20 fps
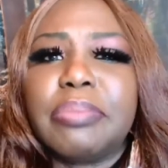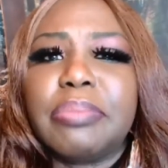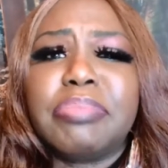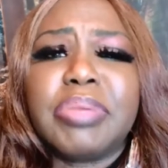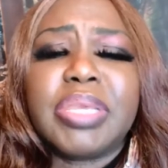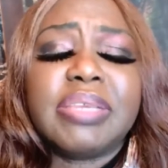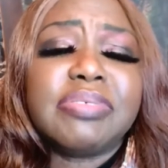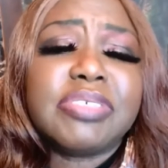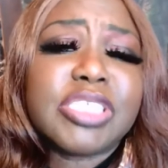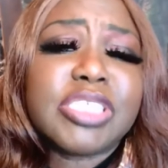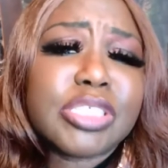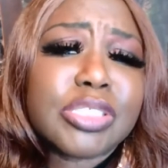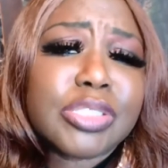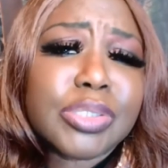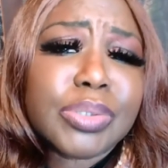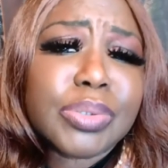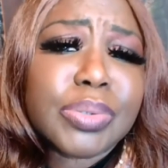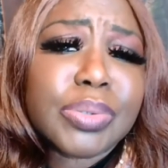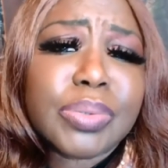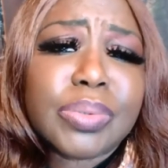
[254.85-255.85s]
beef
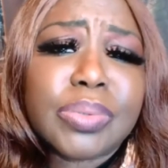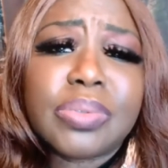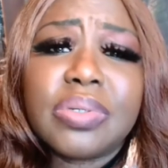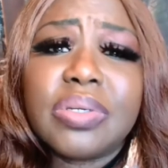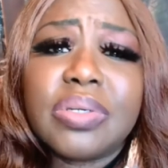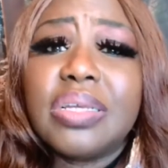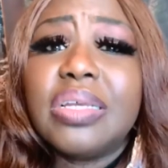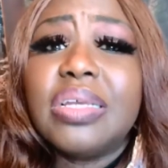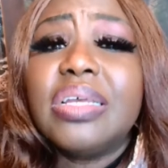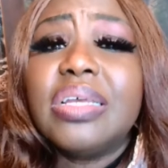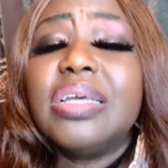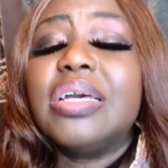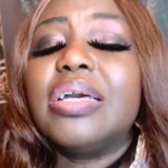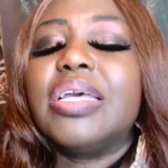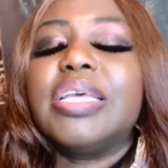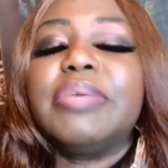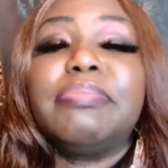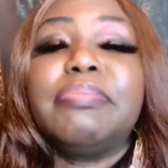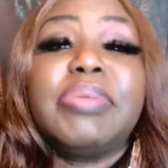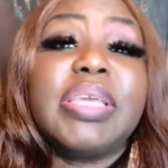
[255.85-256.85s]
stew
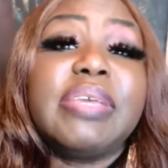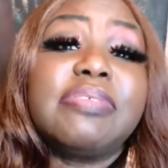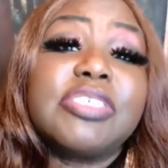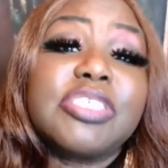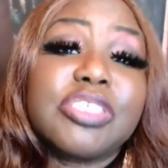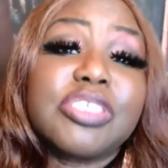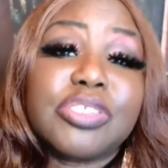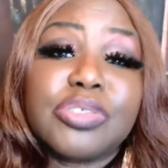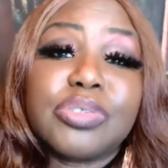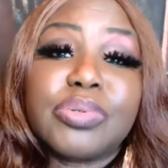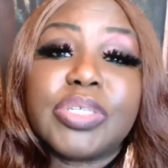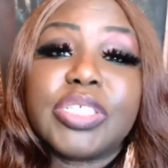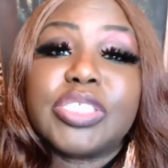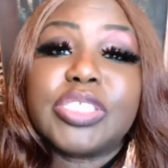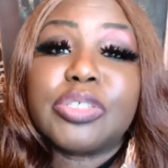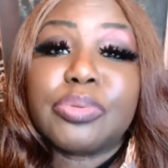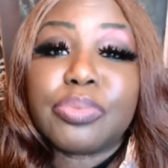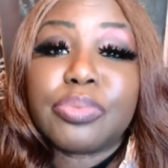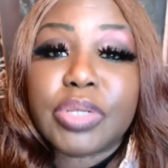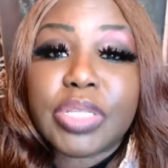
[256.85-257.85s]
is
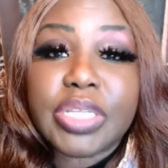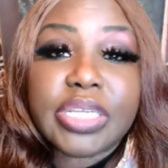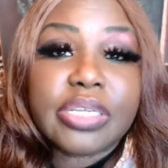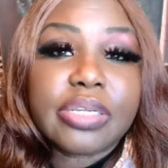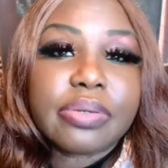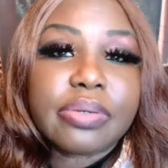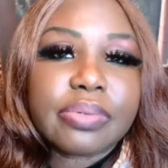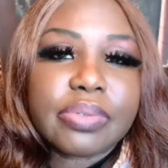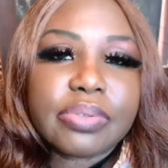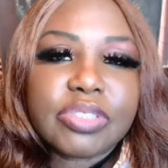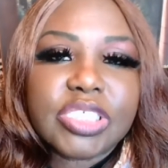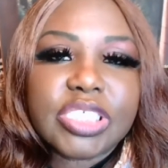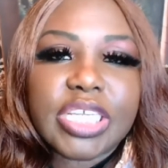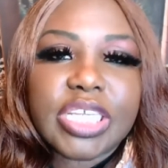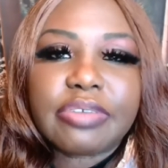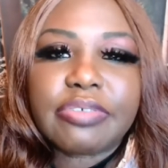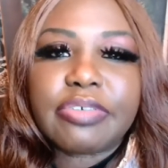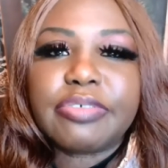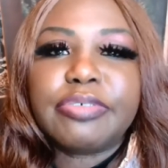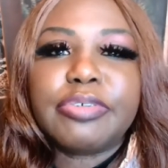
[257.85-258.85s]
a really good root
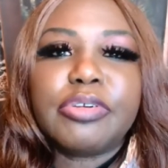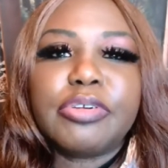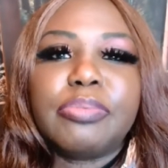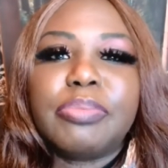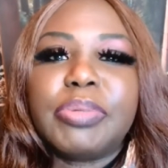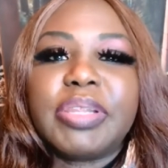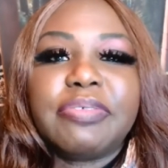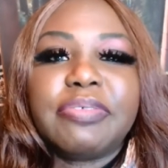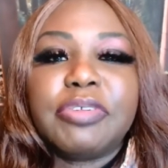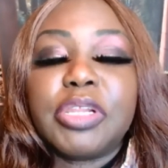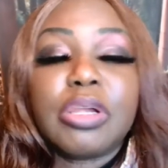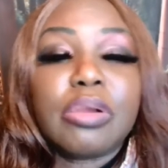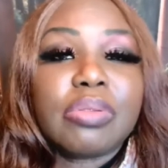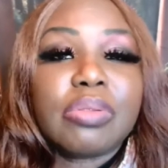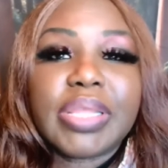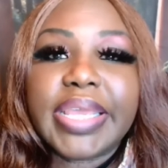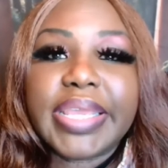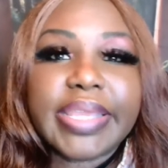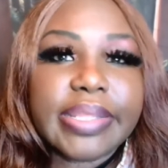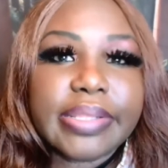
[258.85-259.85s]
chakra food, but if you don't
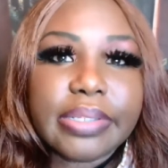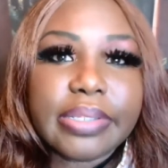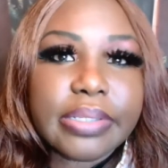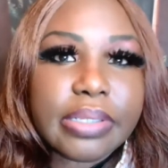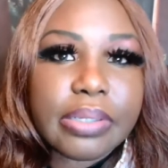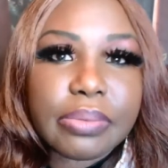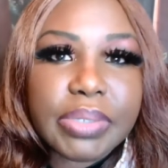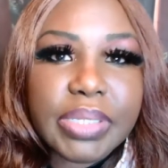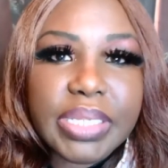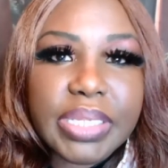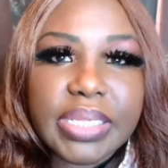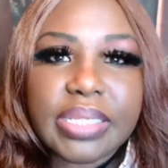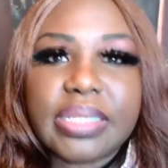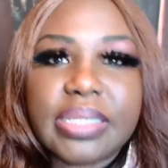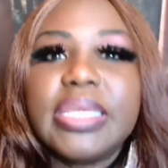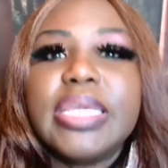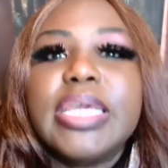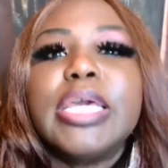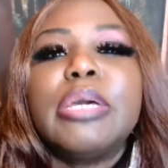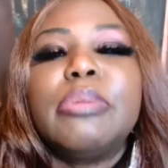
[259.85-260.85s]
like it, then don't eat it.
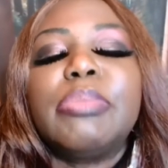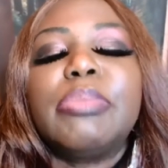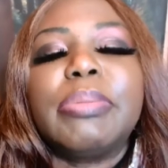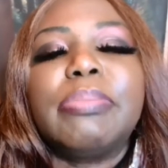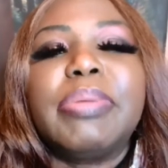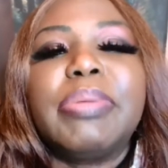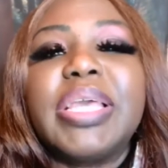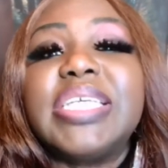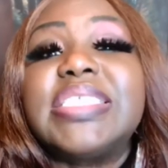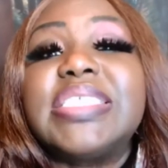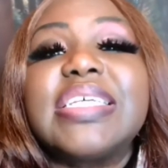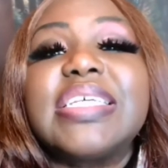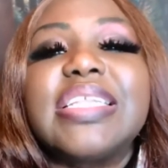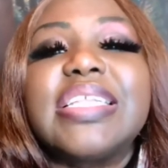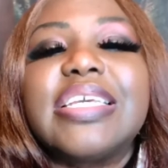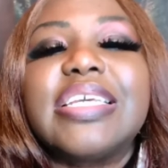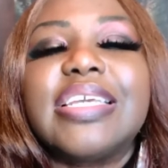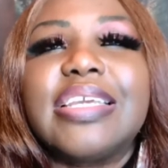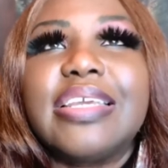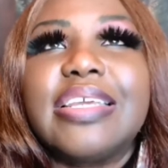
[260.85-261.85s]
But
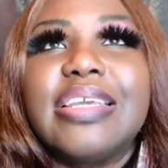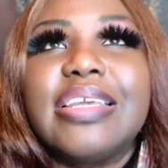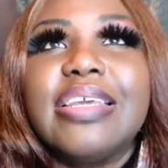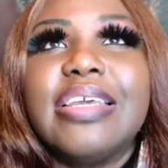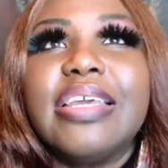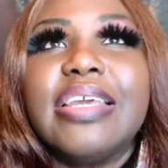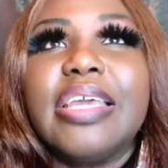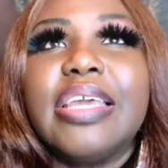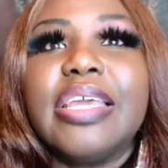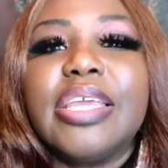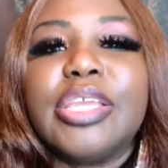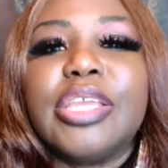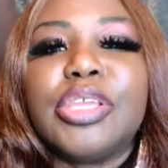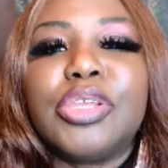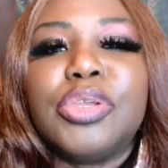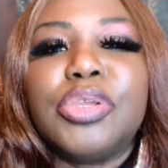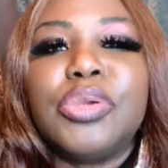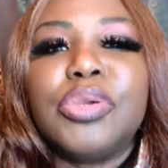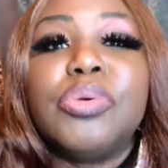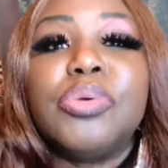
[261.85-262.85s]
basically,
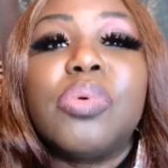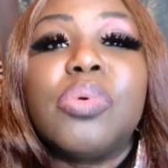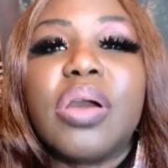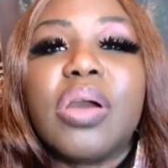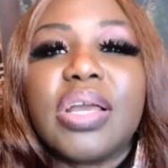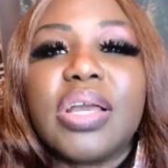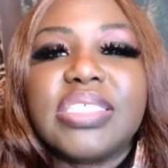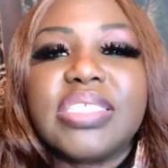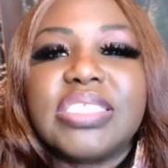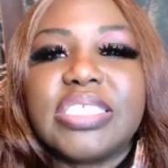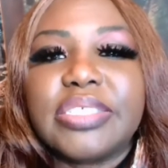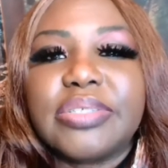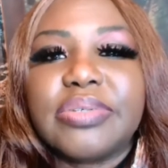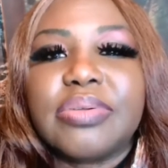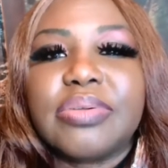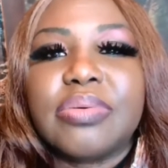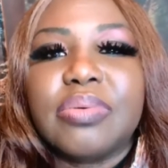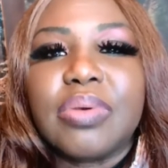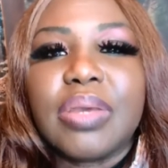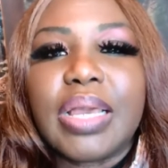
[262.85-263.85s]
I want
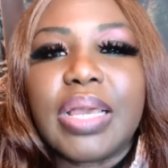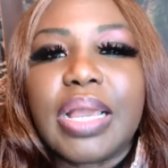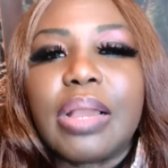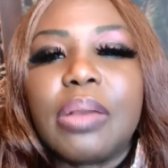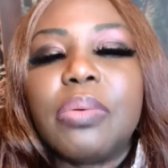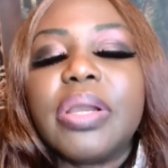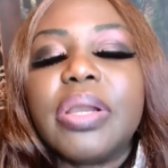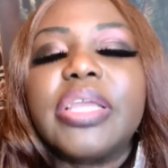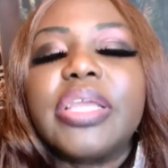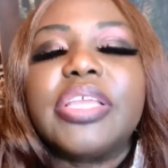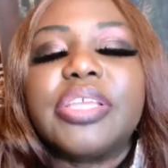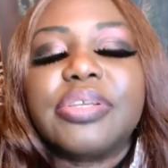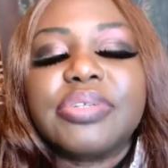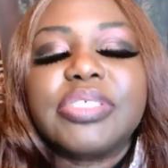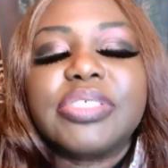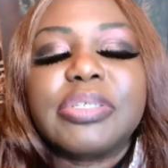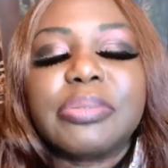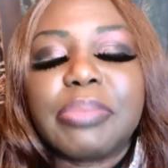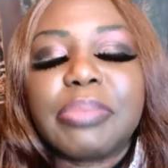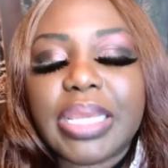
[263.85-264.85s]
you
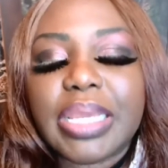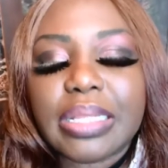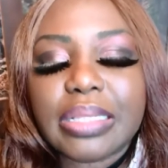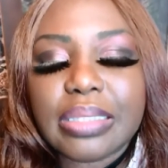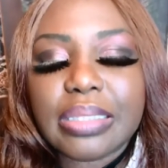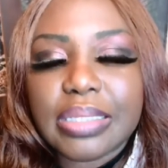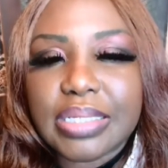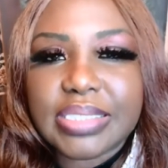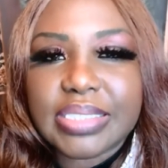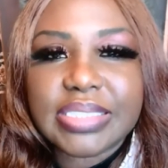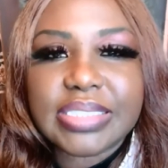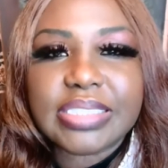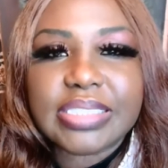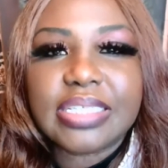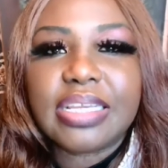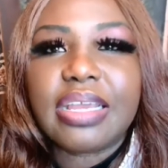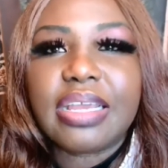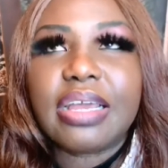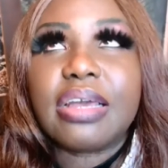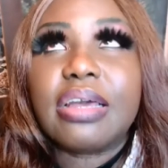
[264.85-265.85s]
to make a list
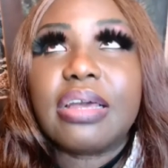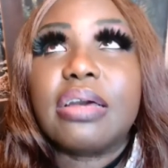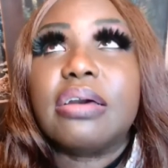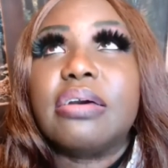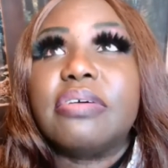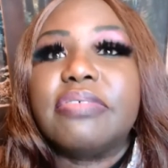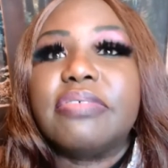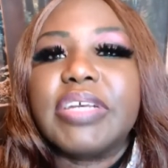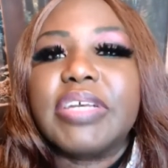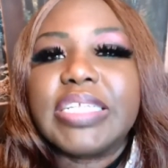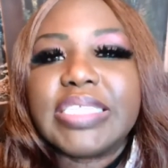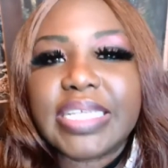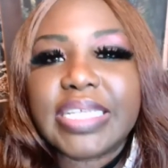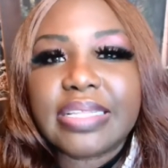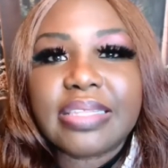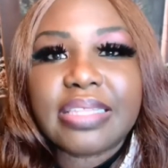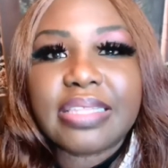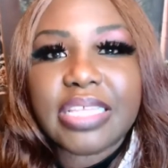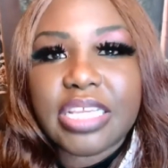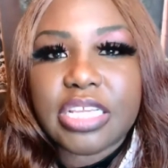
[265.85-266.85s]
of
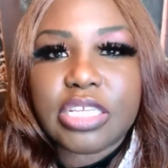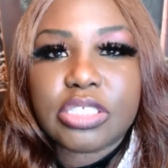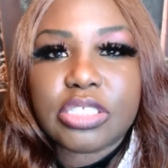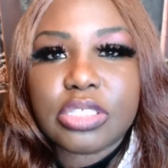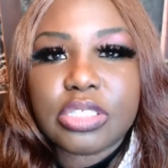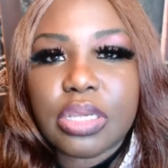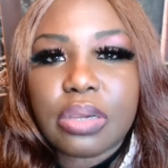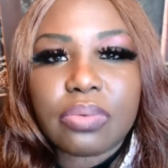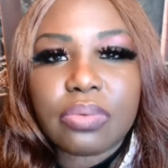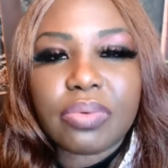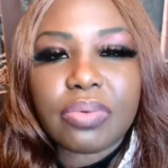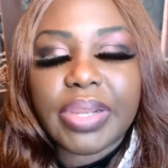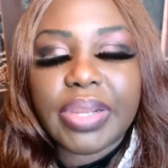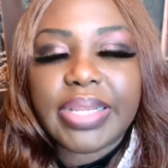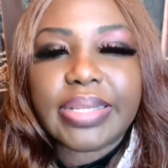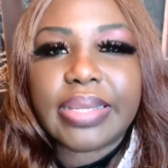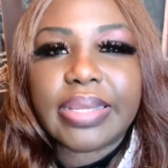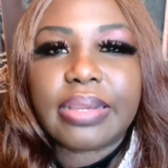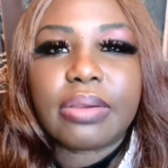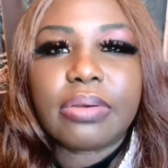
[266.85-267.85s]
10 things
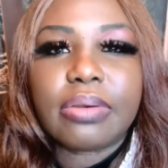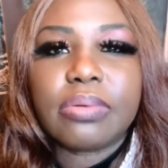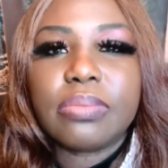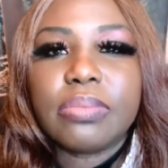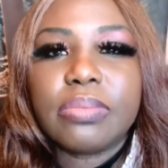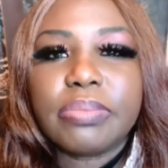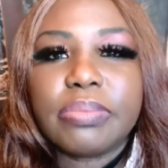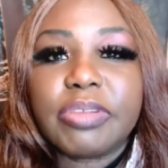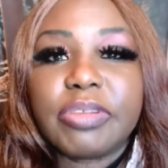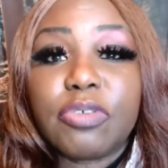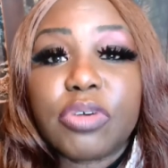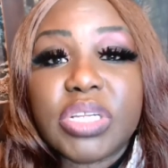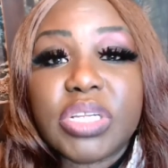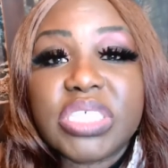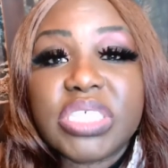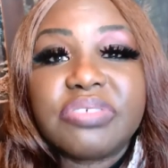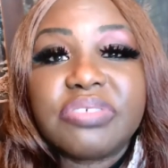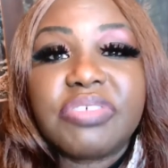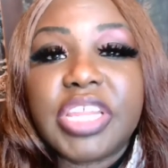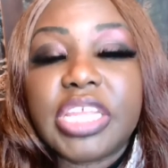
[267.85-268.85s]
right now before
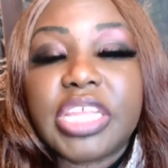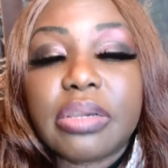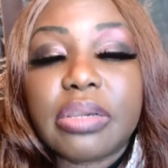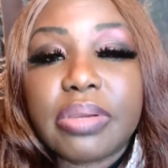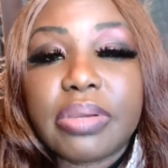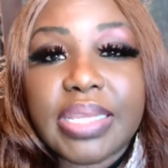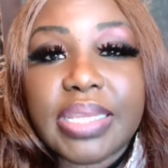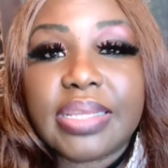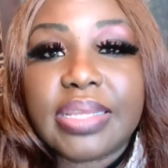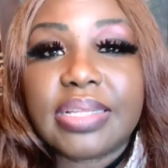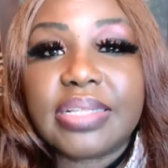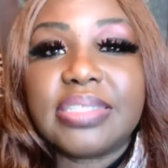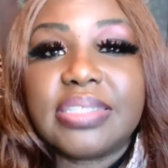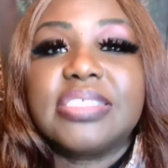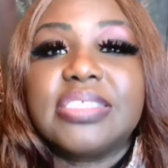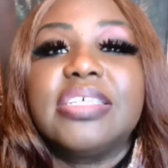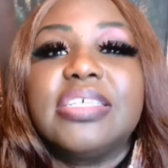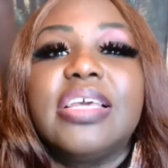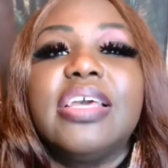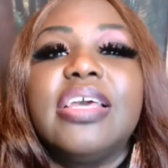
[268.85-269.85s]
this video
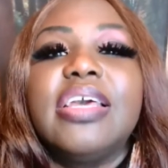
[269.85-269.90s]
ends.